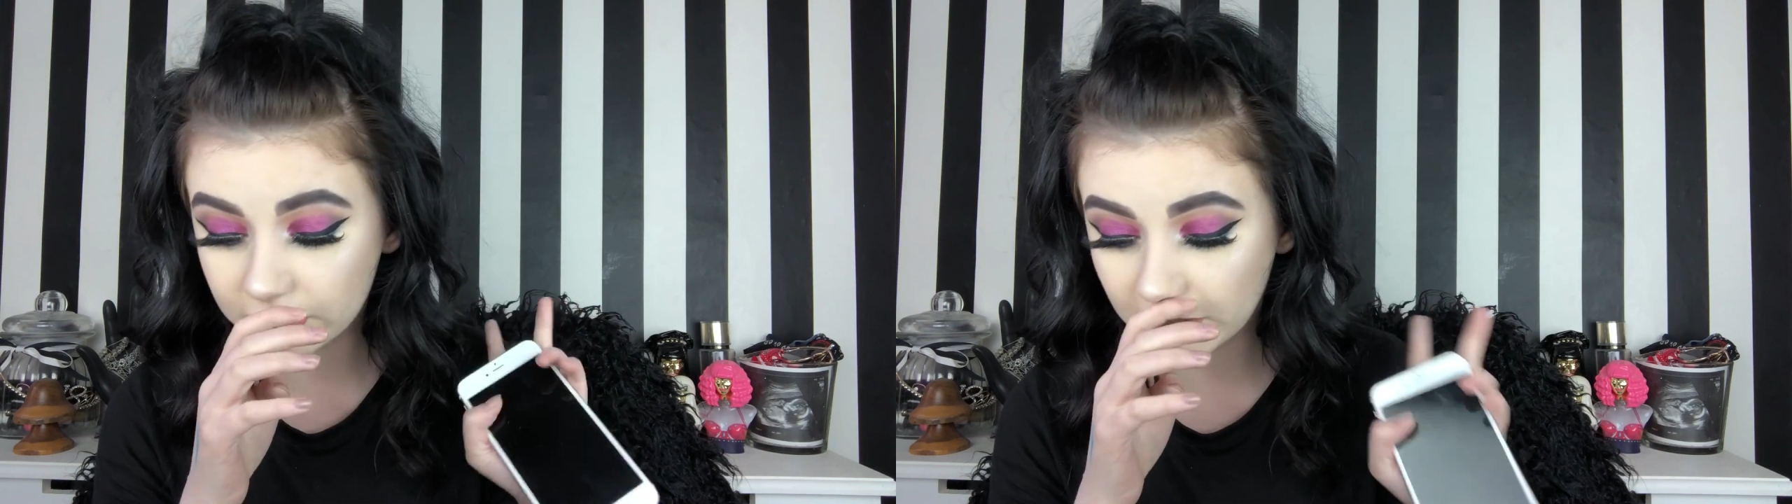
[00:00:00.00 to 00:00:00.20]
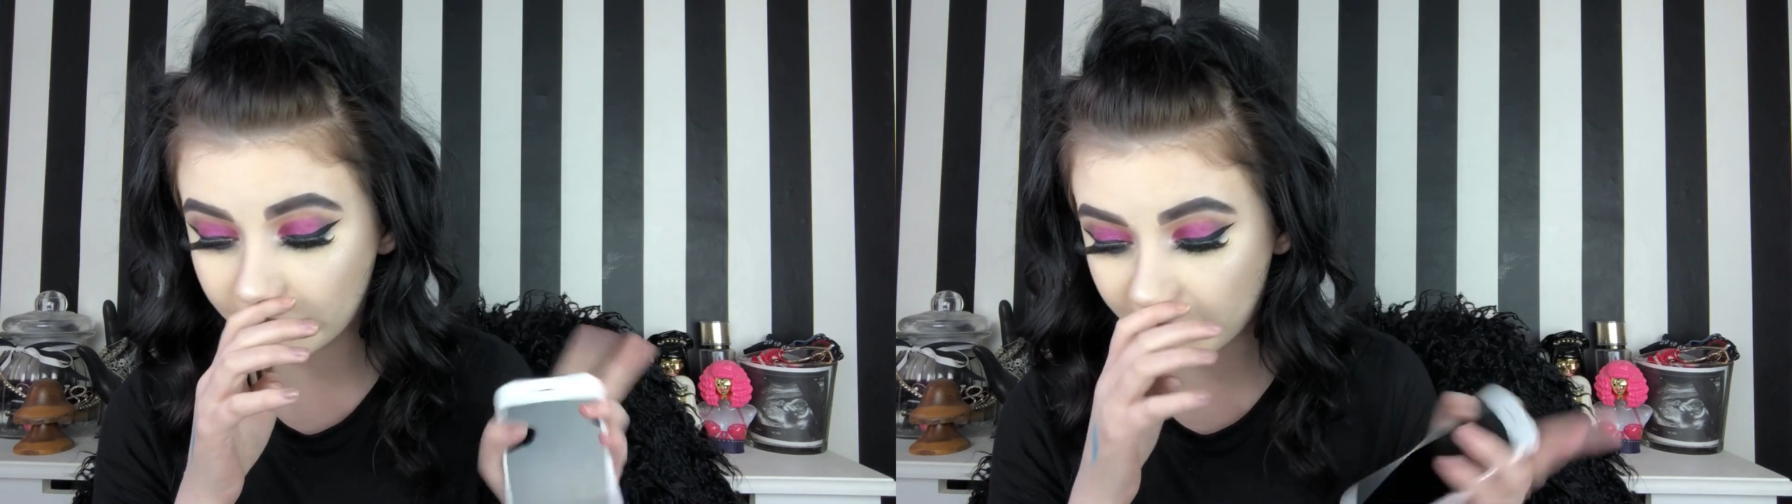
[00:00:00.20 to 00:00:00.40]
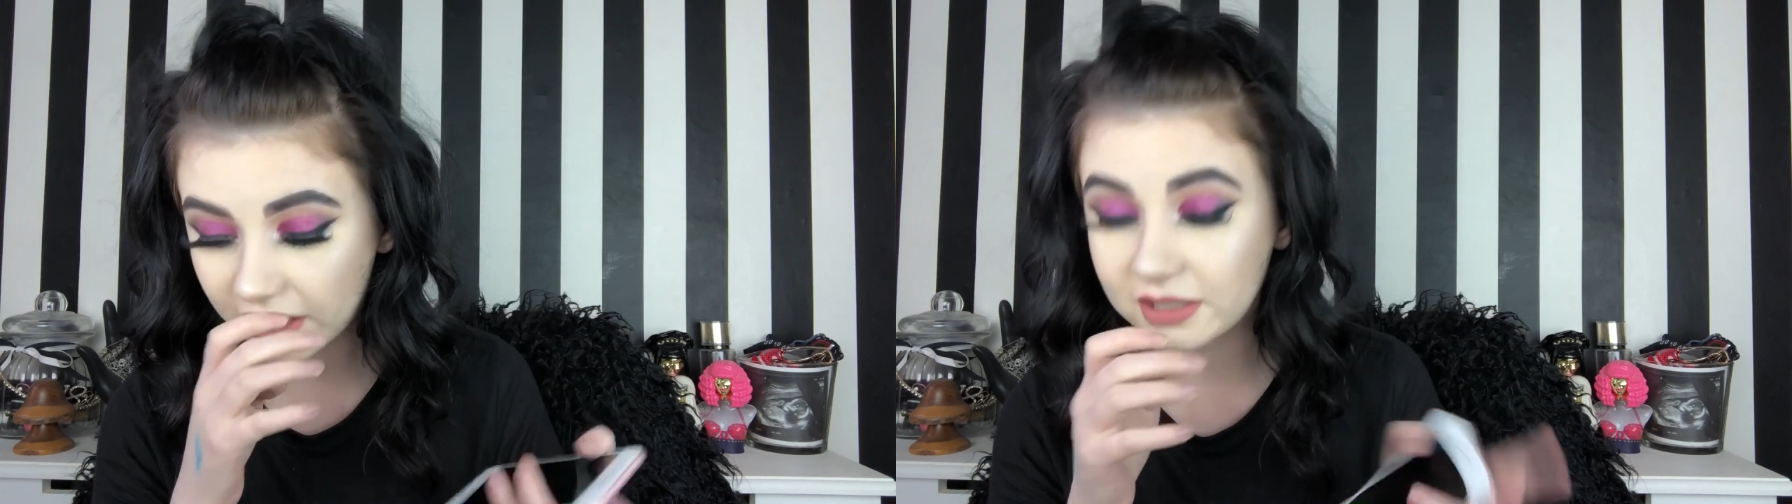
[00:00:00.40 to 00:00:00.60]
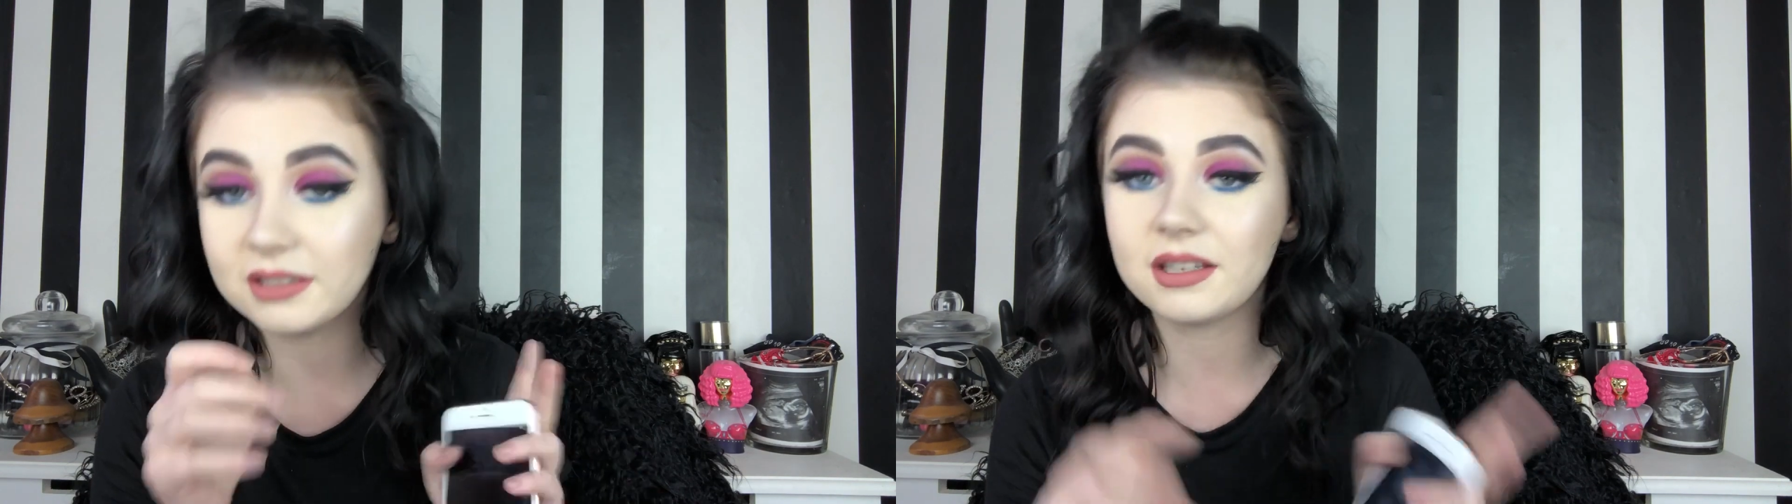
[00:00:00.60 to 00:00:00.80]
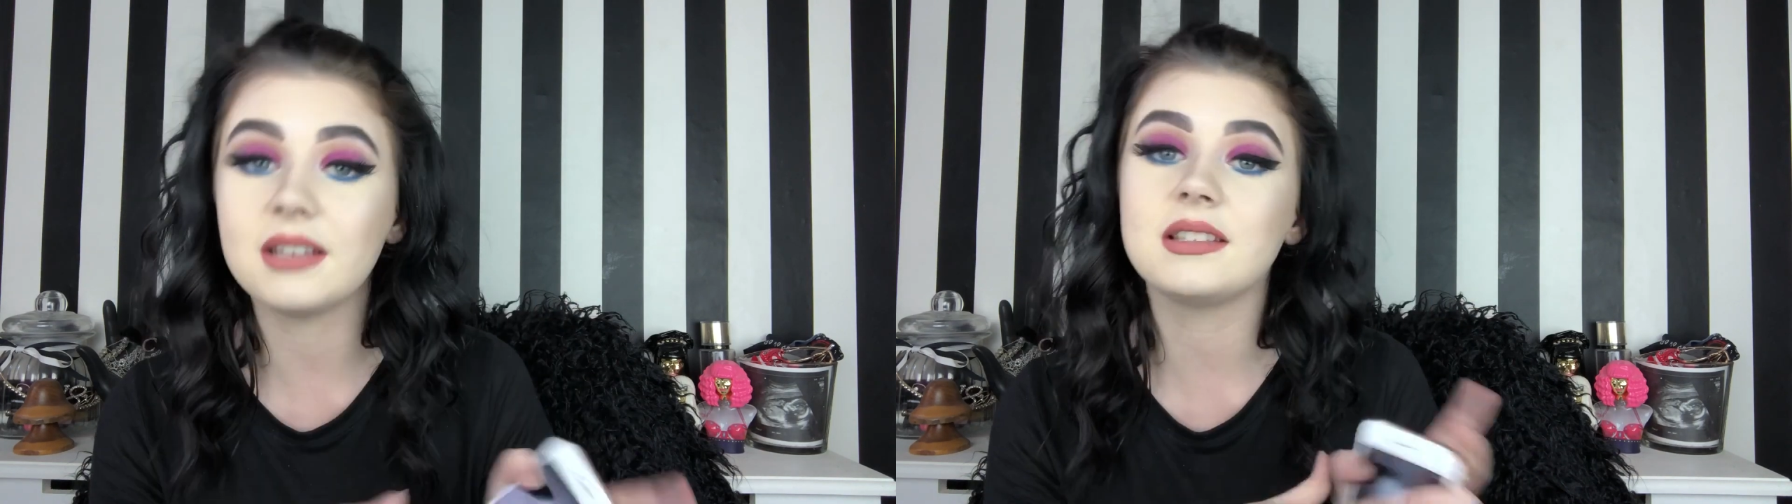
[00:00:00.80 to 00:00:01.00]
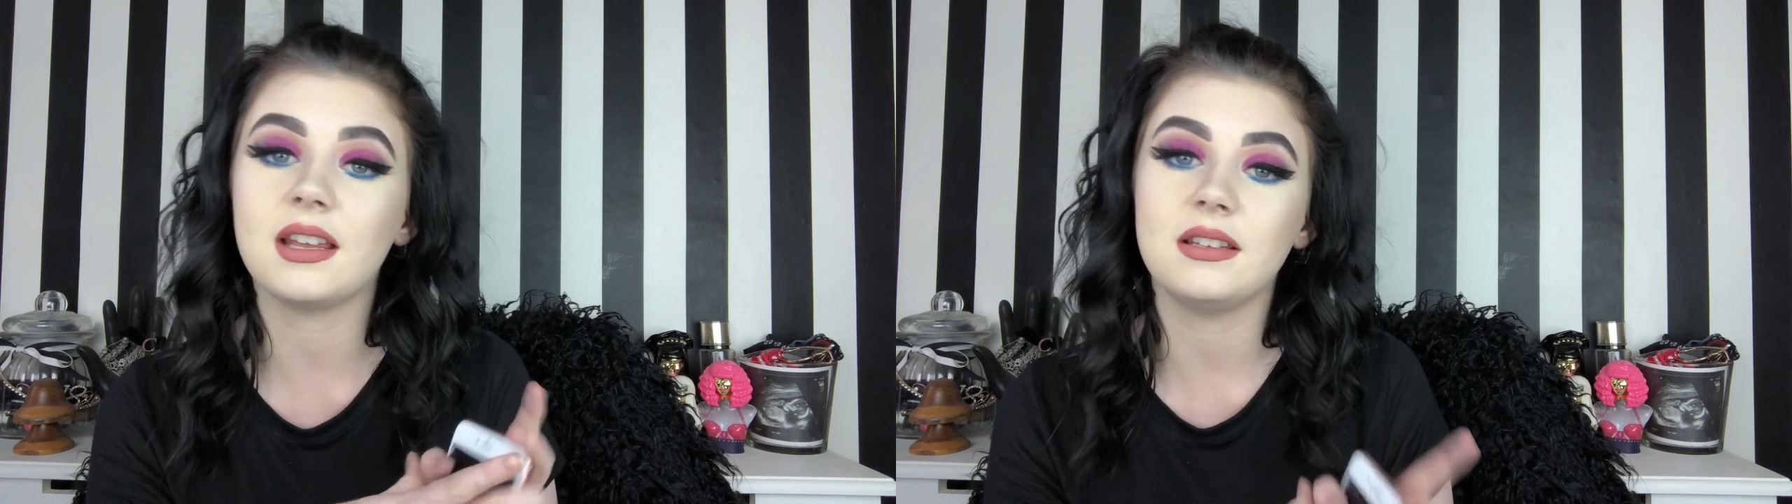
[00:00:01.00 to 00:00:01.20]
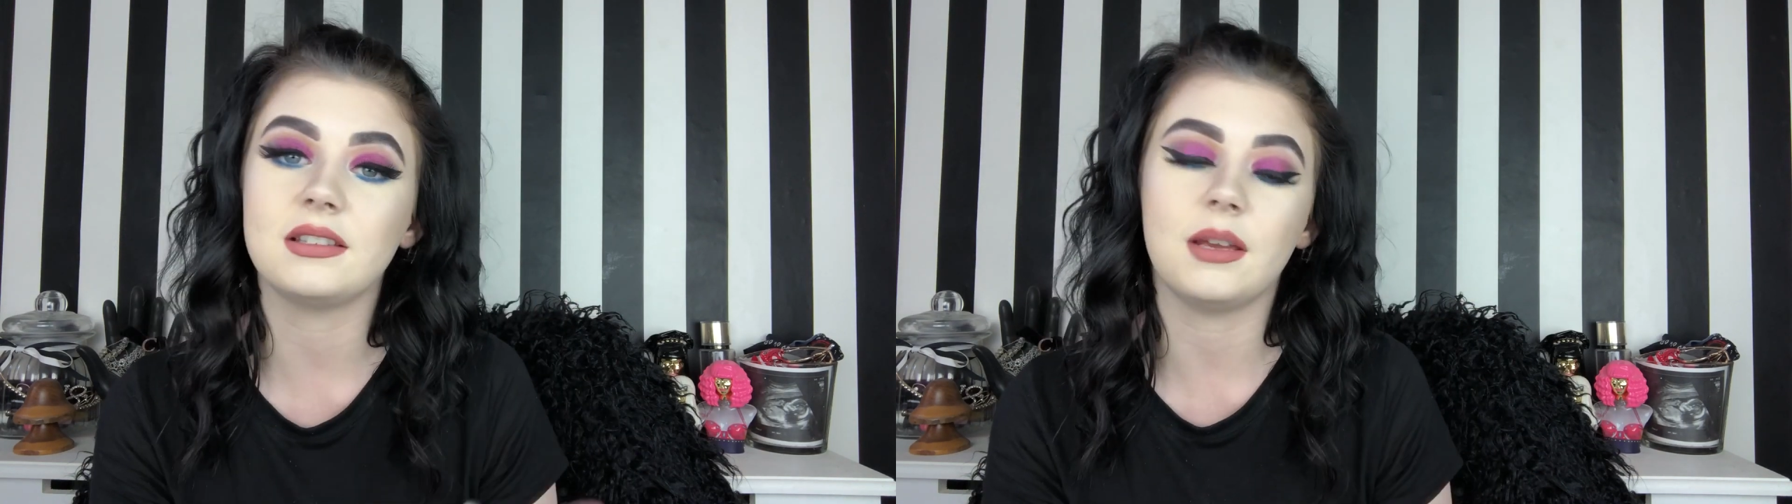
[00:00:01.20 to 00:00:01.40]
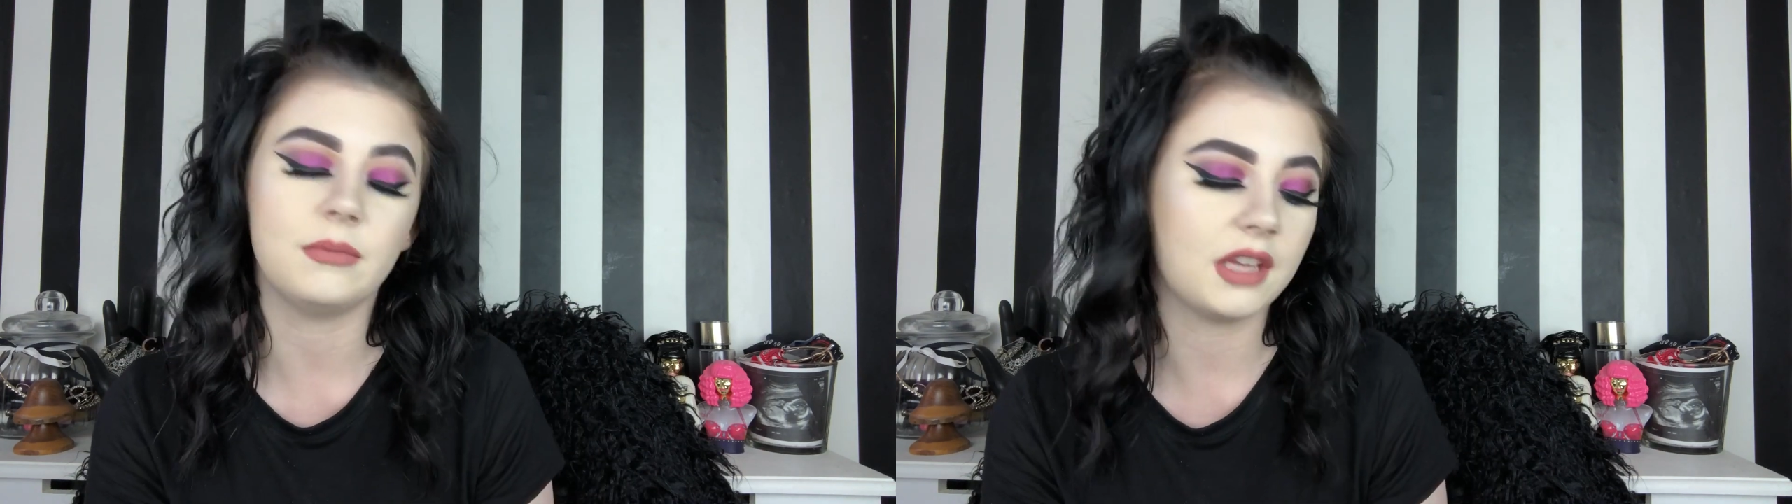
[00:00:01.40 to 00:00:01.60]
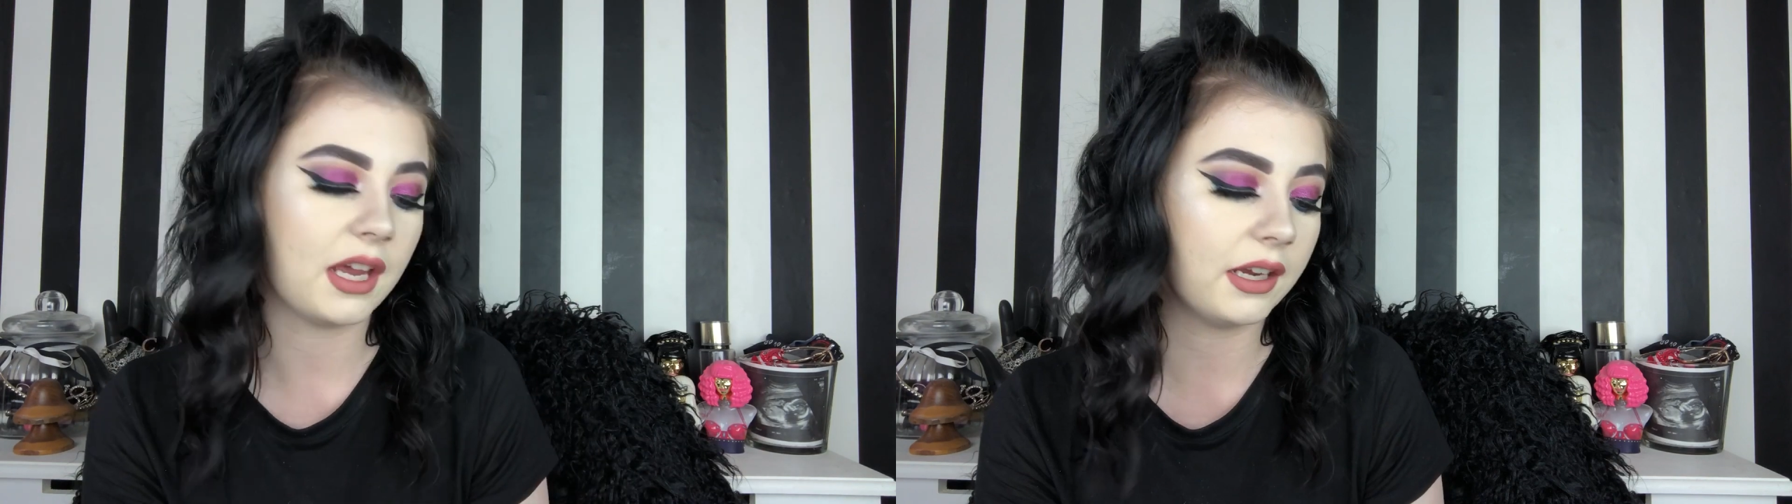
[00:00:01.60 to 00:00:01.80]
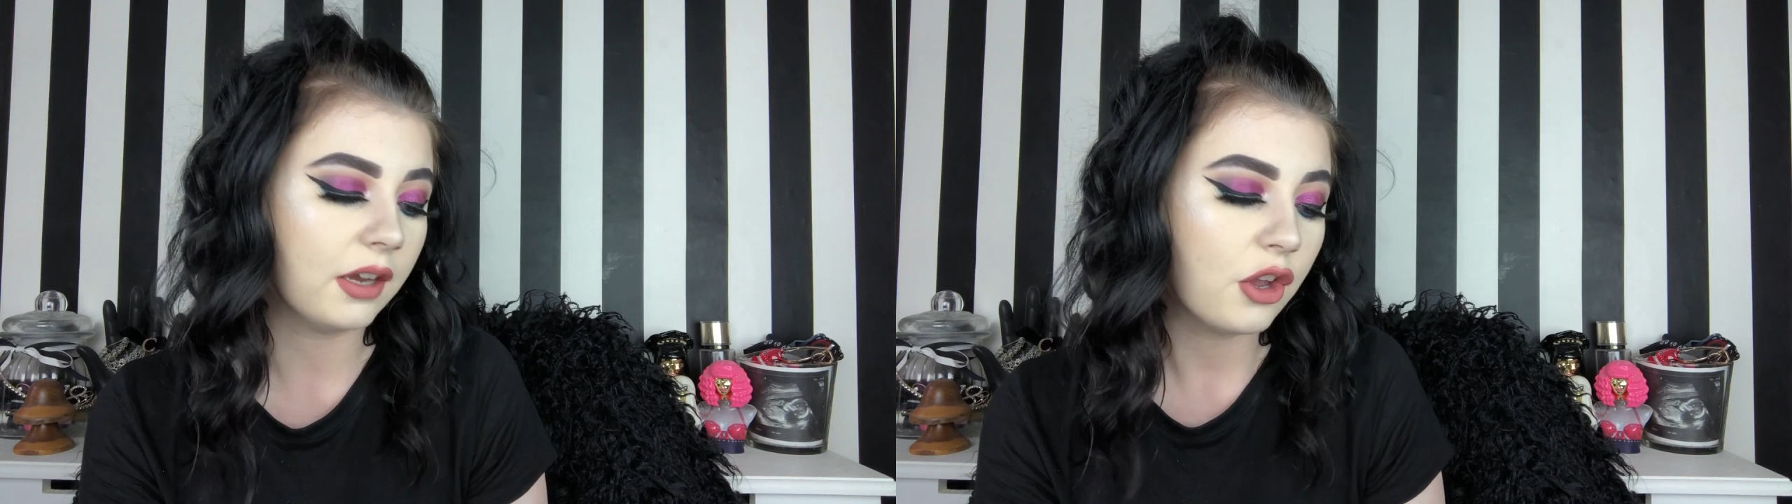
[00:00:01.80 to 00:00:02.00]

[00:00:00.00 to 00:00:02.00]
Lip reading: that I've read did say the same thing,